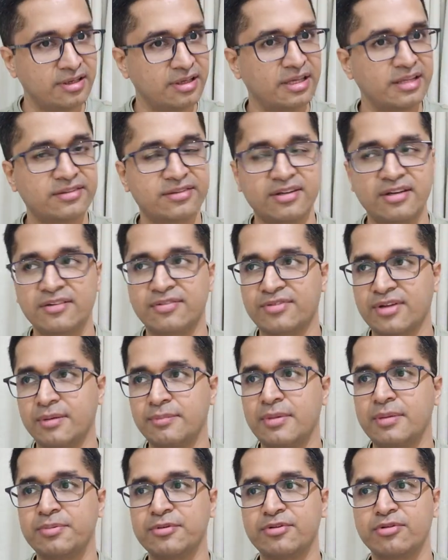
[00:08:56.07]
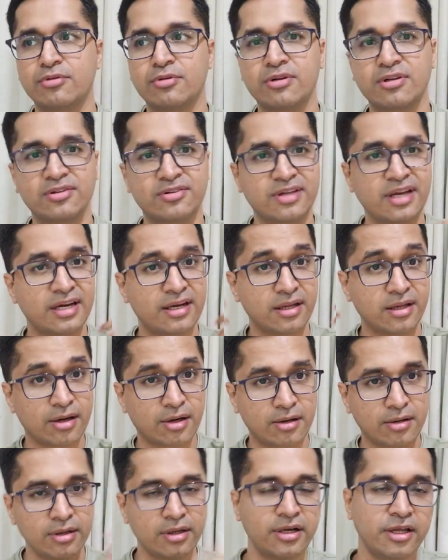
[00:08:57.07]
Let's say if some episode is getting
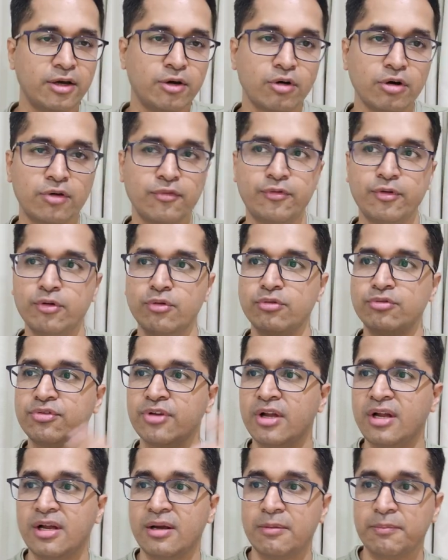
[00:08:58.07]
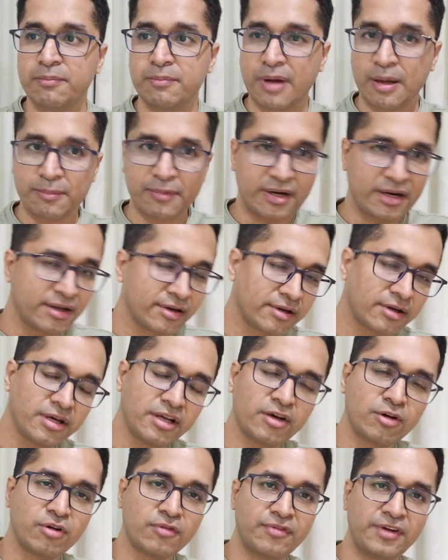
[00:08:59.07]
really good views, I'm getting
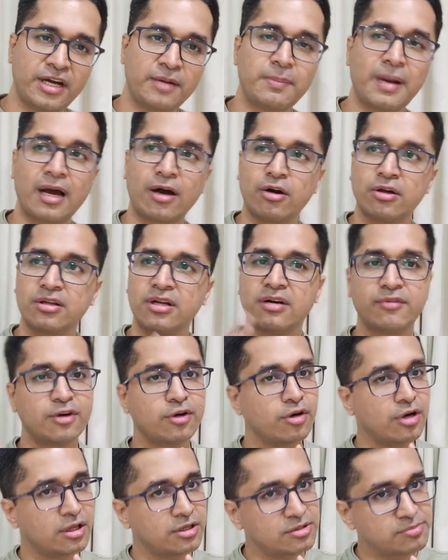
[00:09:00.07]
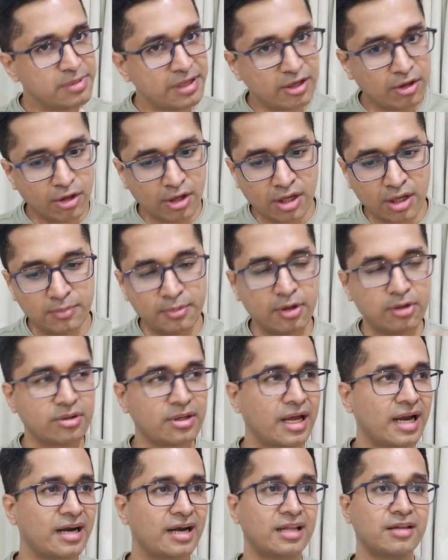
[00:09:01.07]
really good feedback on that video, I'll be talking
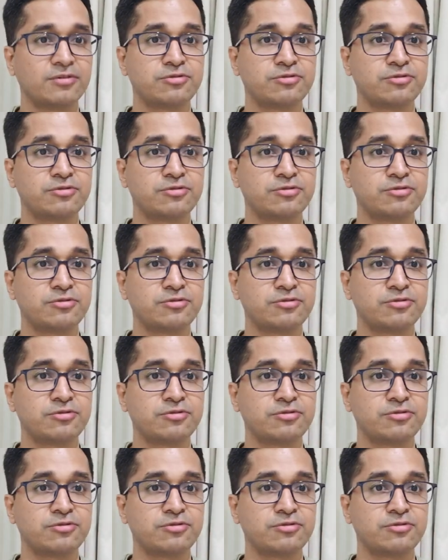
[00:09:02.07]
about that.